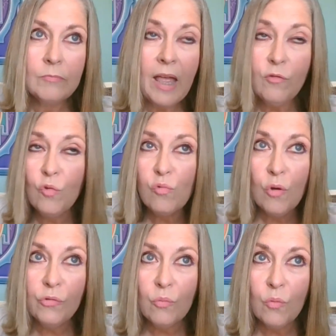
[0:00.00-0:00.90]
at a
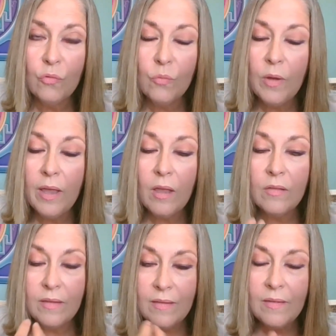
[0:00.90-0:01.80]
crossroads, where a
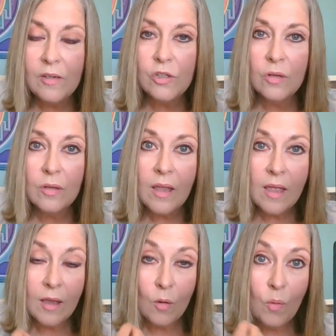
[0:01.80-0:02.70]
decision,
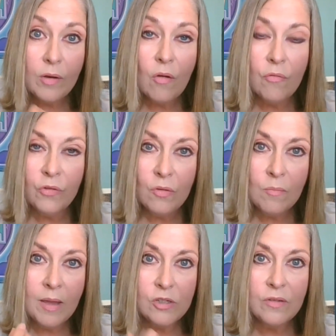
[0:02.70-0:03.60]
and quite often a
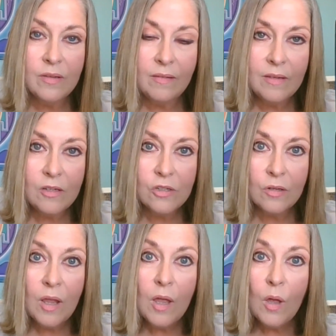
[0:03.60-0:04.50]
major
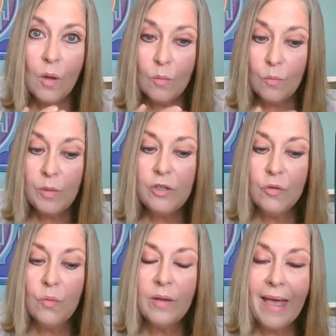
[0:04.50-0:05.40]
decision, which
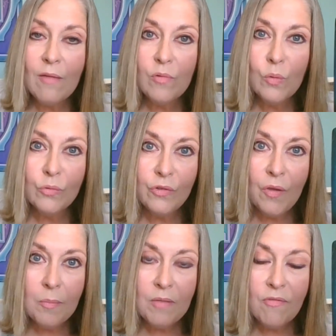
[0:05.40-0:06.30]
could have
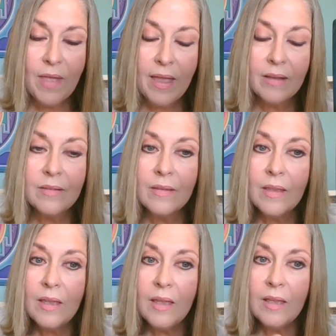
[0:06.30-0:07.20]
long-term effect,
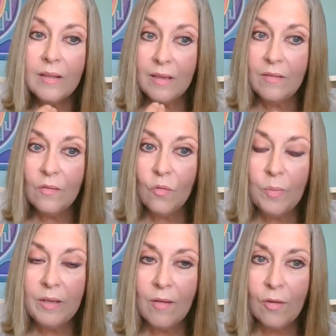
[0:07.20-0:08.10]
needs to
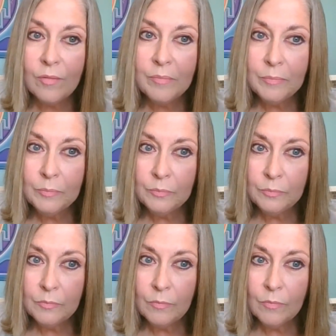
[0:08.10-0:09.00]
be done.
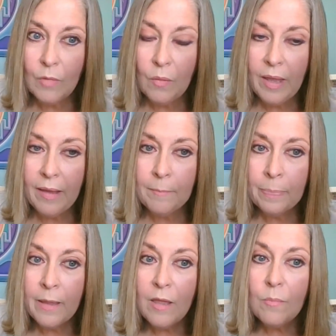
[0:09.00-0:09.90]
Okay?
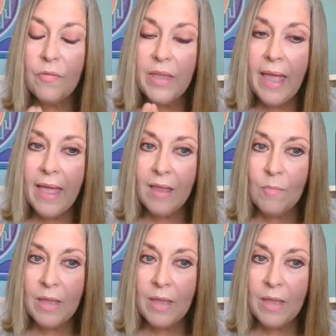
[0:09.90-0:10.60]
But the aim